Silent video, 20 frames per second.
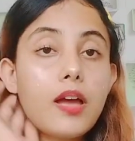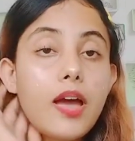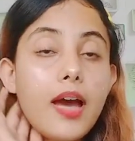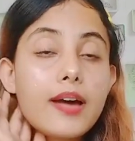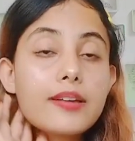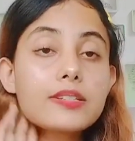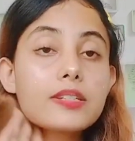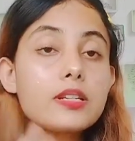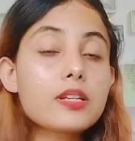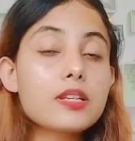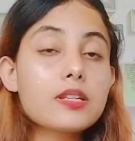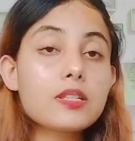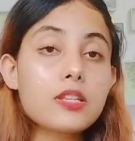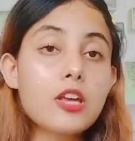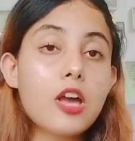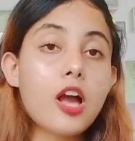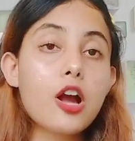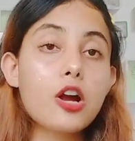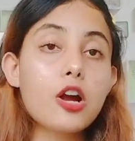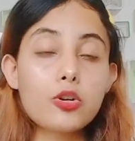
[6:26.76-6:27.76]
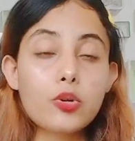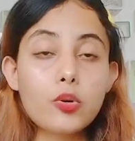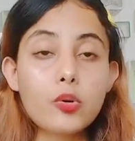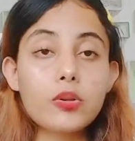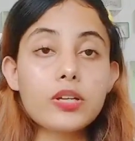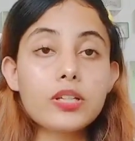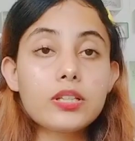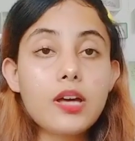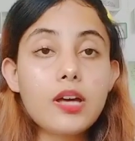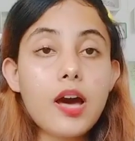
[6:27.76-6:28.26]
as it is
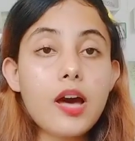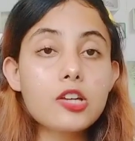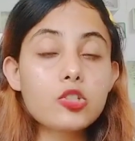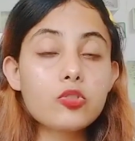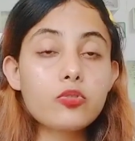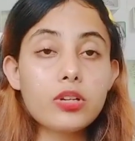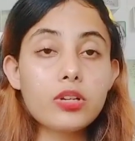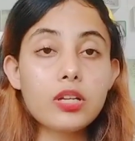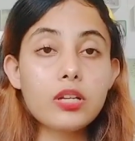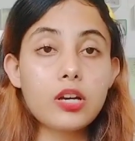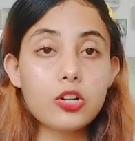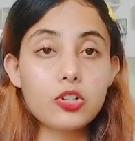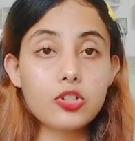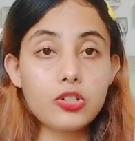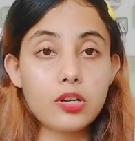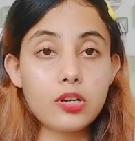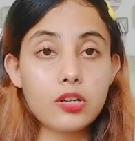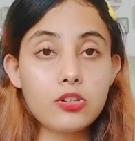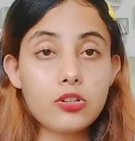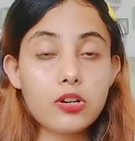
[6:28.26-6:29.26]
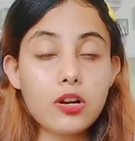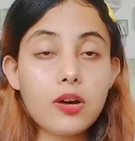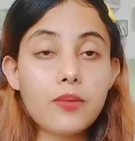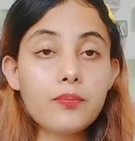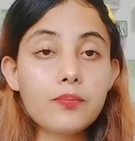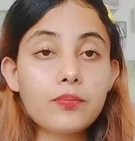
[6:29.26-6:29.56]
ruling the Ashwini Nakshatra.